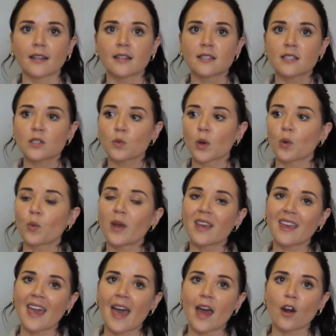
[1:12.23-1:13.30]
This is what we
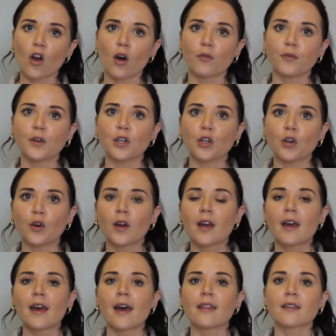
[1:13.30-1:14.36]
can offer you,
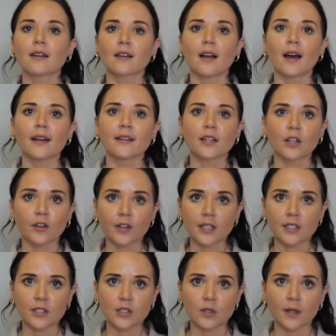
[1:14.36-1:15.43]
and the client
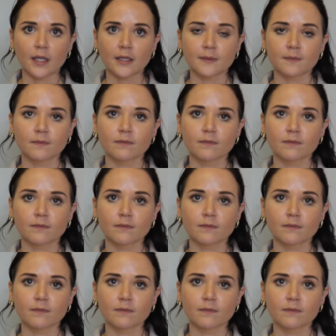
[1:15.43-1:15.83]
agrees to it.